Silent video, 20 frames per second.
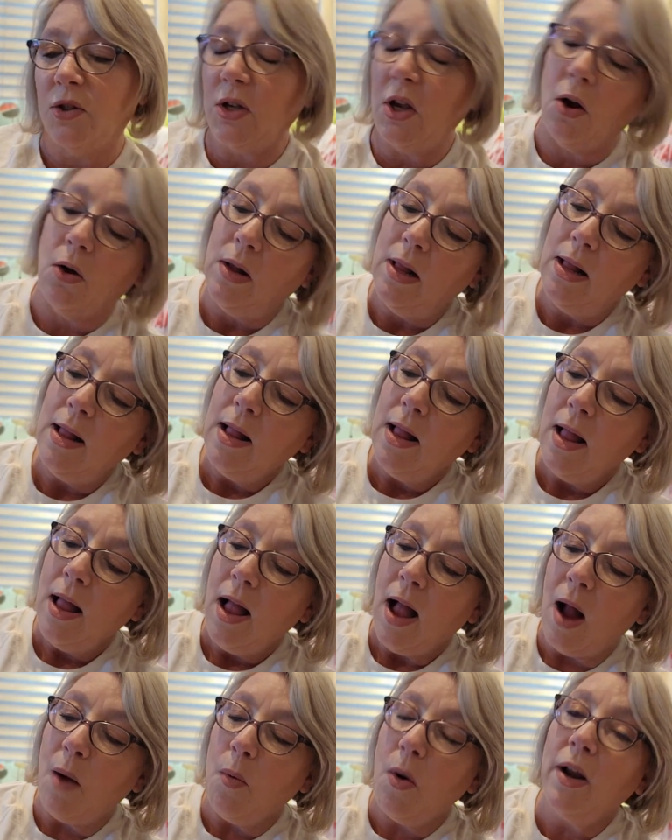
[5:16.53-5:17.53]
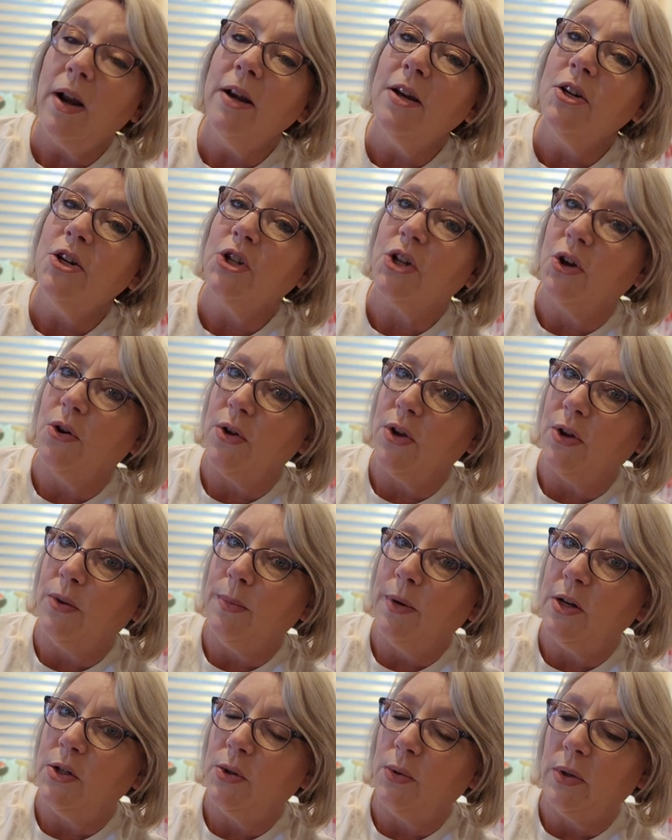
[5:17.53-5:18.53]
So I wanted to show you,
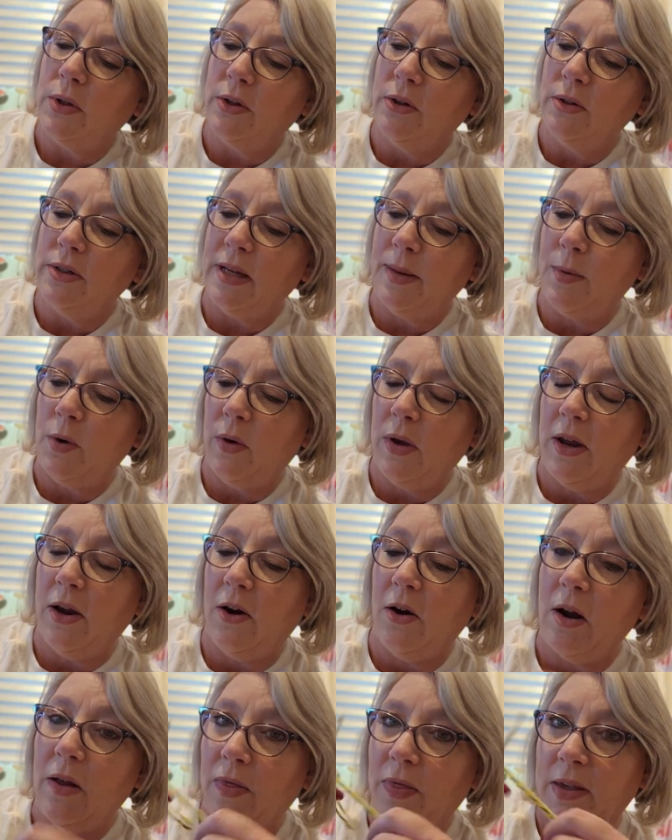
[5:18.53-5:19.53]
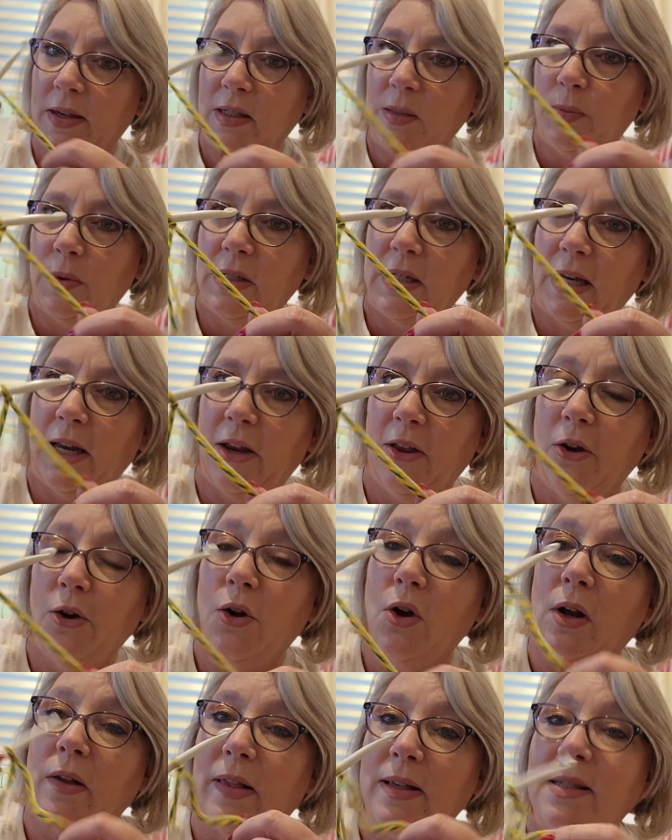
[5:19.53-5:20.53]
I'm gonna do a little demo here on this
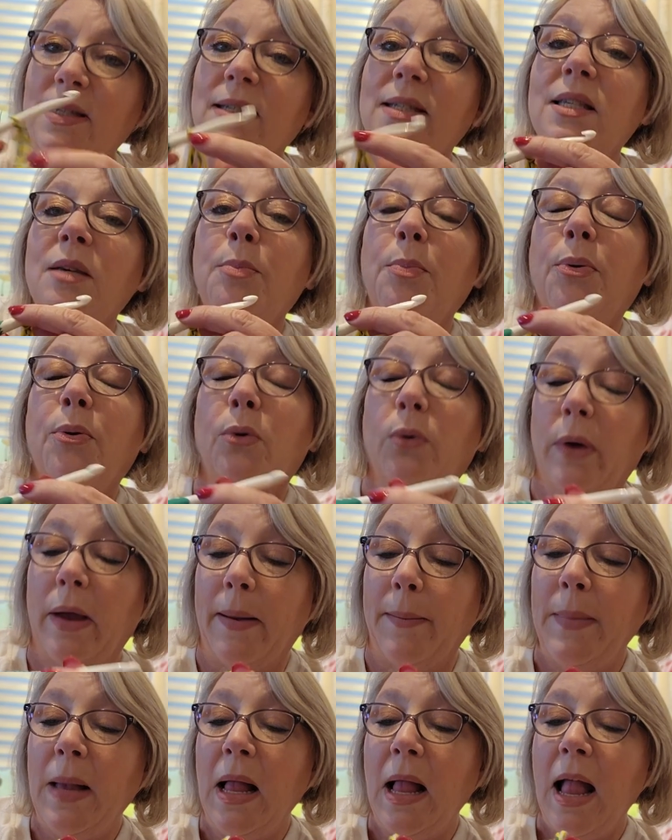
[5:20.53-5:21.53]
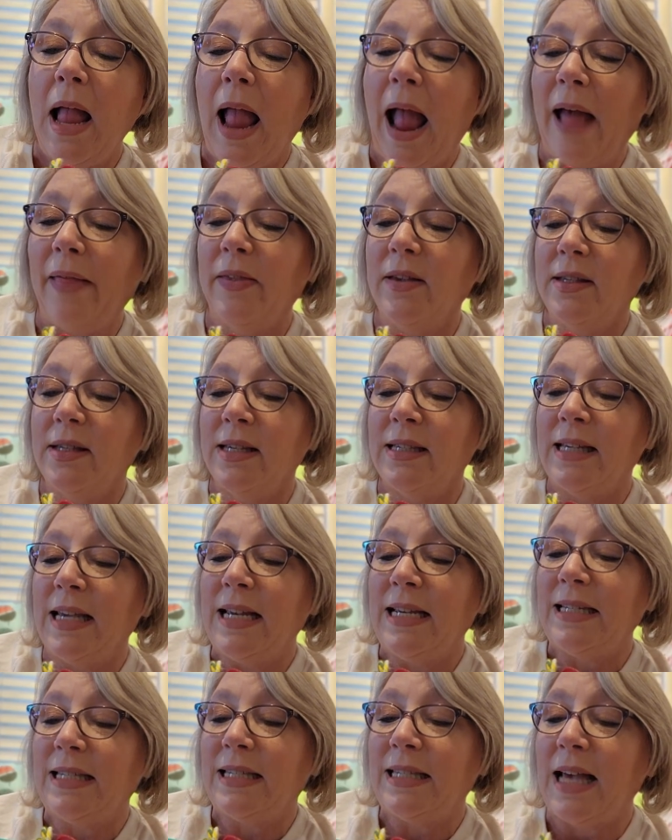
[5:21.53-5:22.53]
particular hook. This is the Prym, and this is
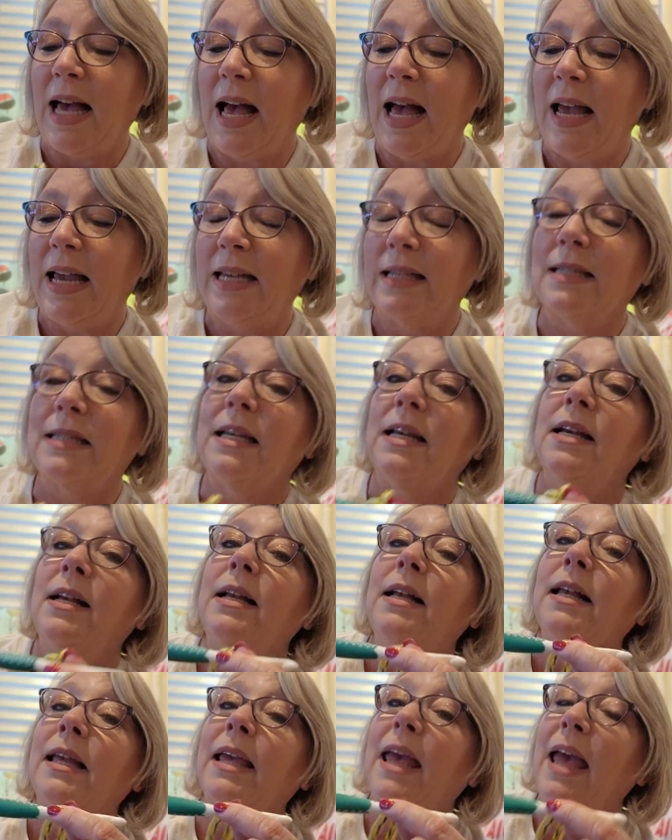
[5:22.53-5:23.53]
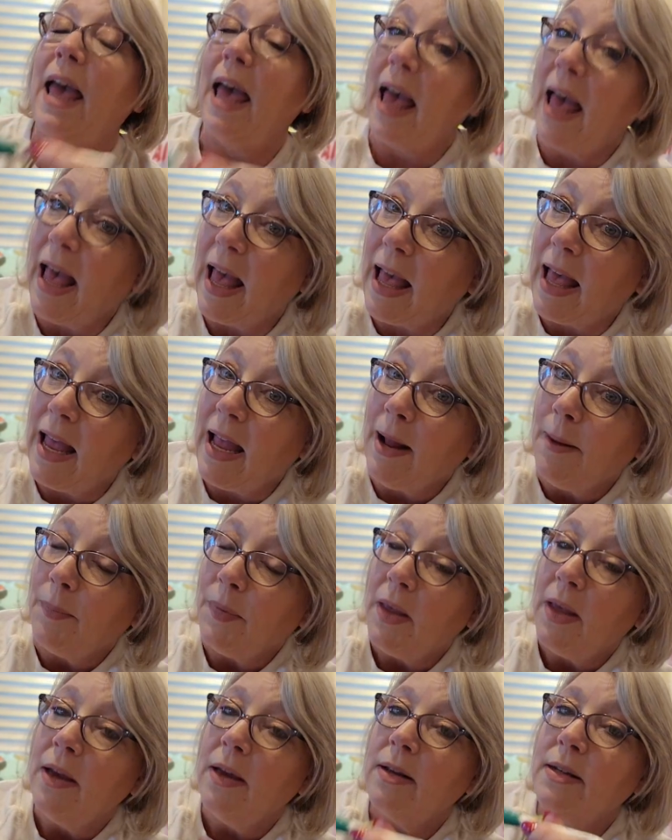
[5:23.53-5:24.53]
a size K,
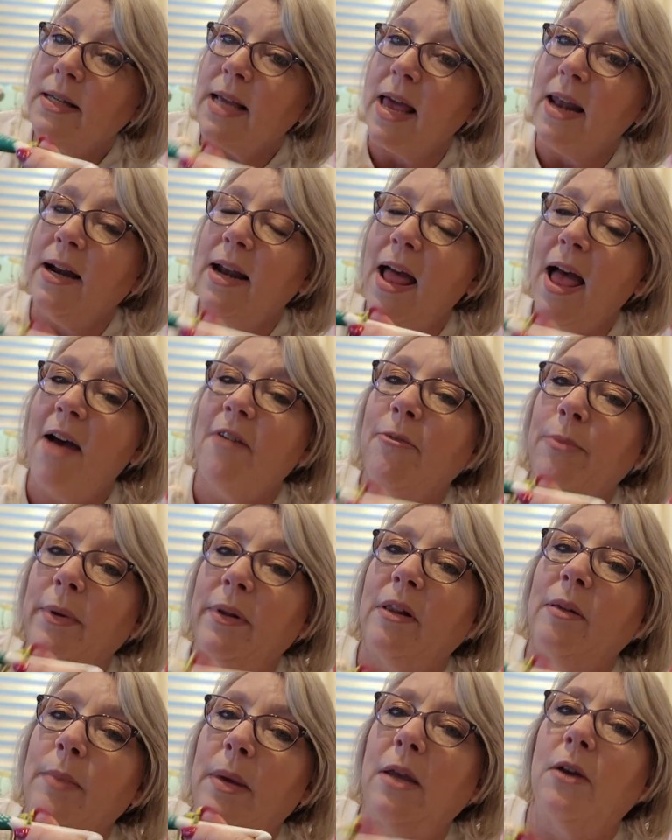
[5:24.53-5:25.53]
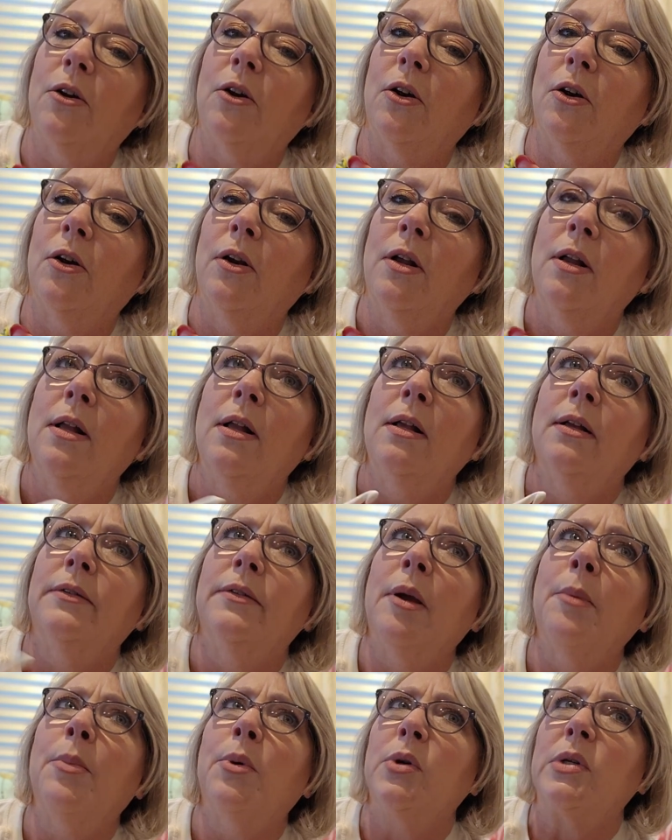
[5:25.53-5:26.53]
10.5 millimeter
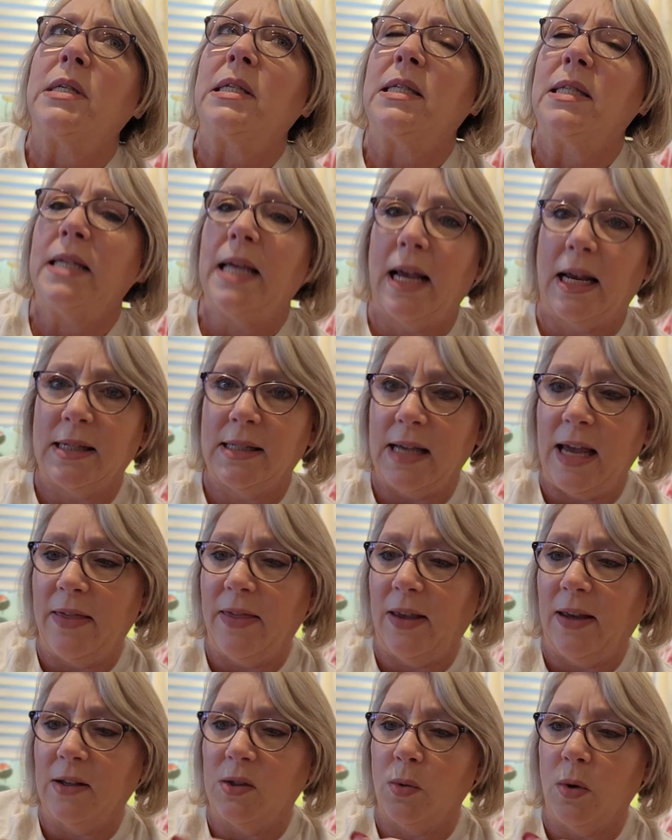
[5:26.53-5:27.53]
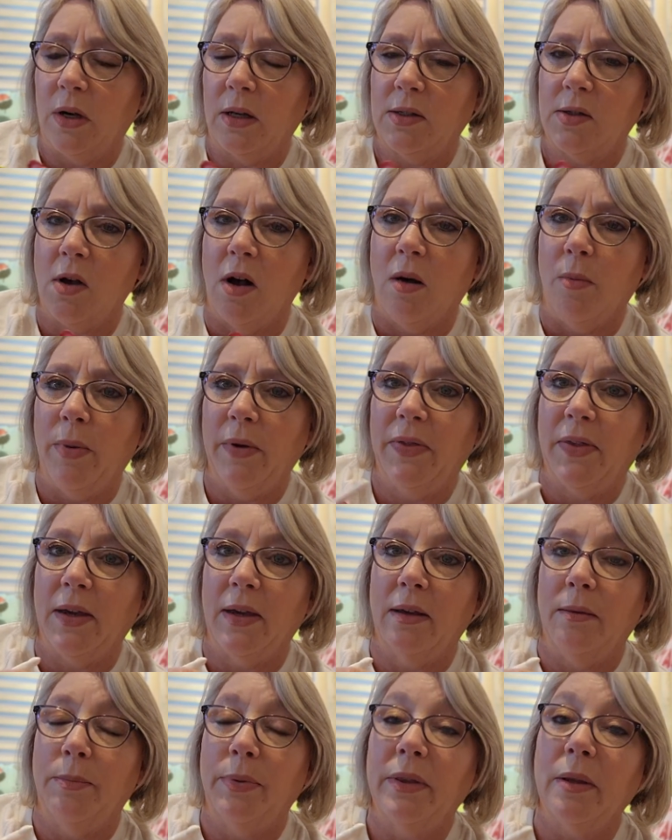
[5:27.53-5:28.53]
number 6, I think is what it's called. But
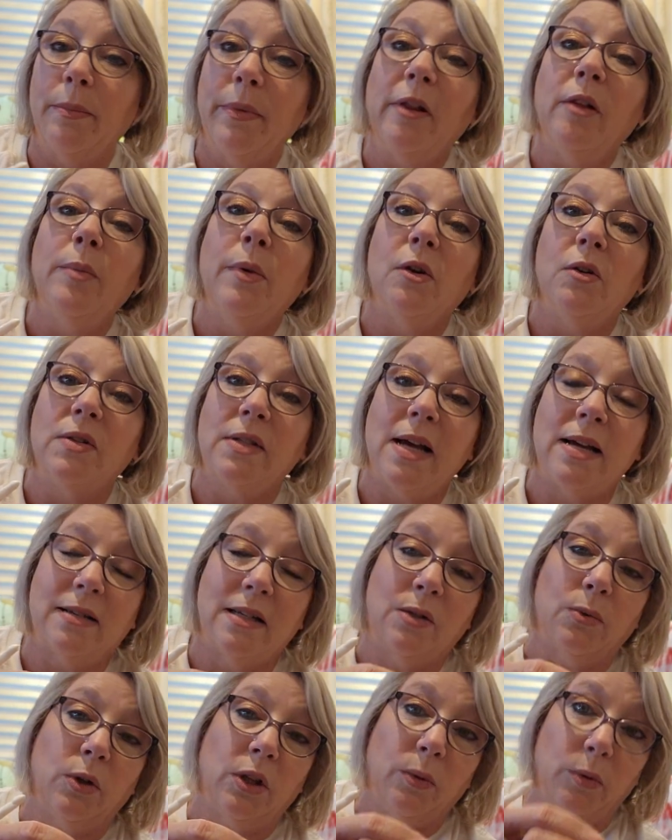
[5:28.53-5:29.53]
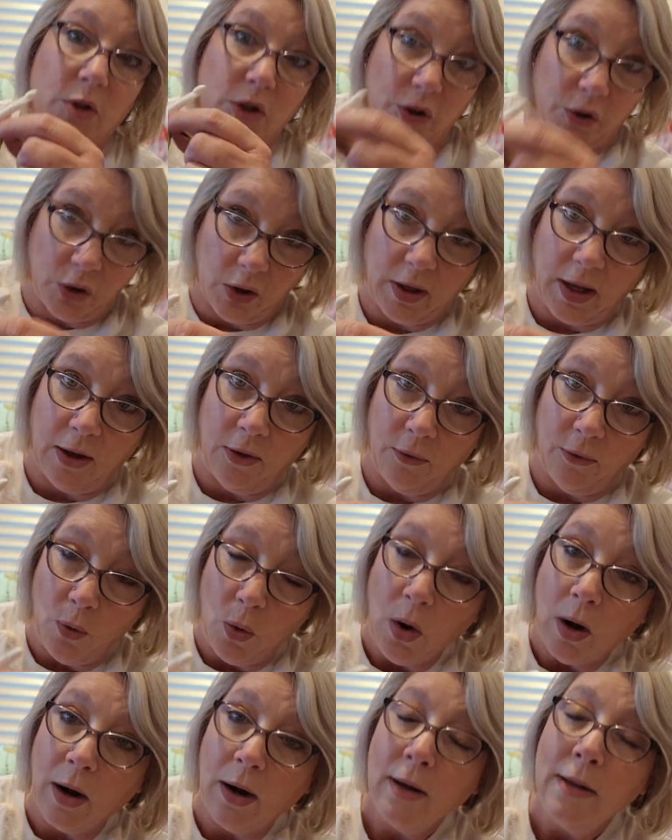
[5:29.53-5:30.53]
the millimeter size is really what you're looking
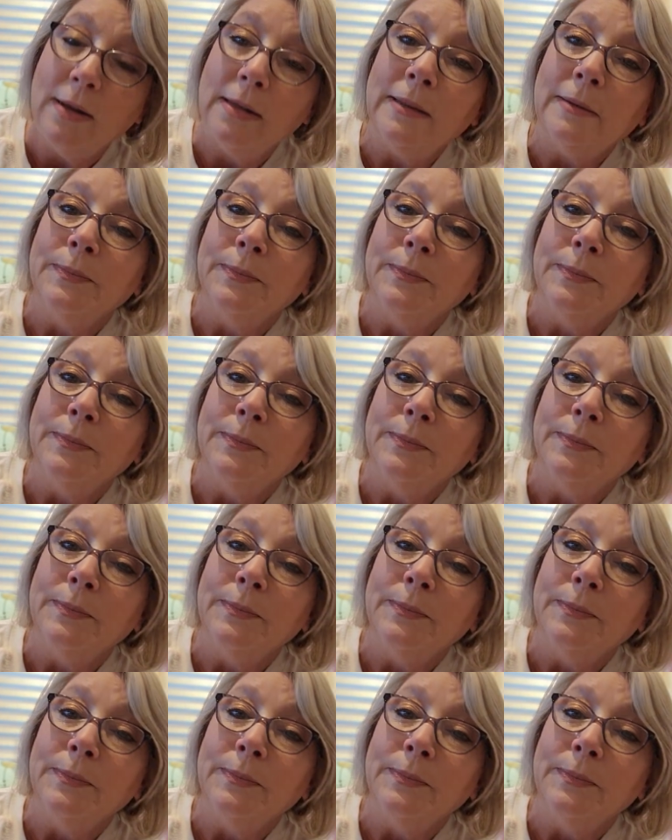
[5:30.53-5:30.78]
for.